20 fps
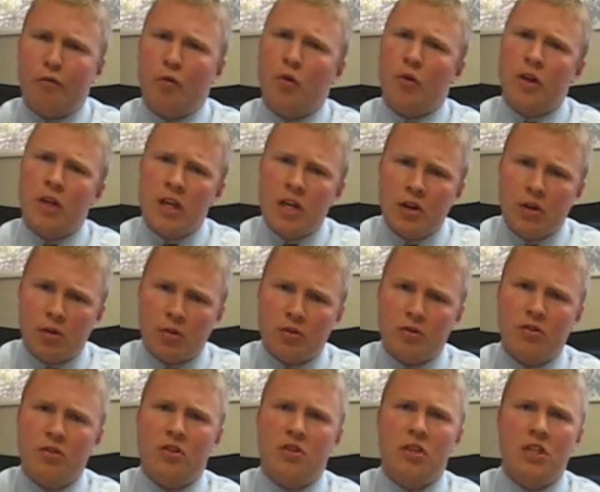for
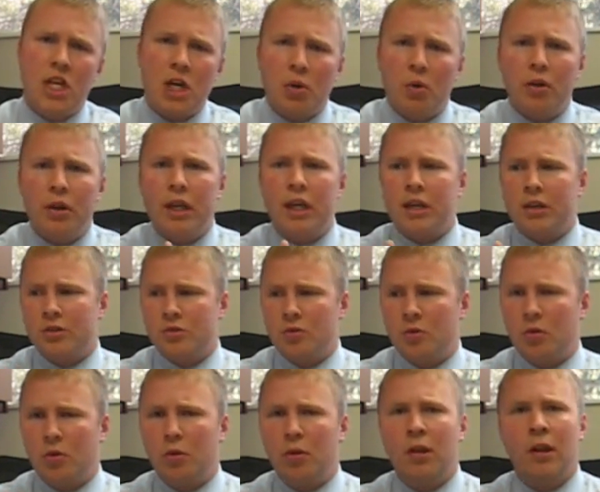years to secretly
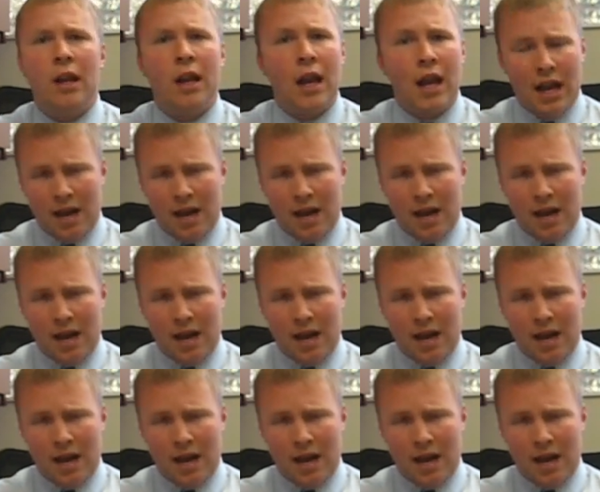control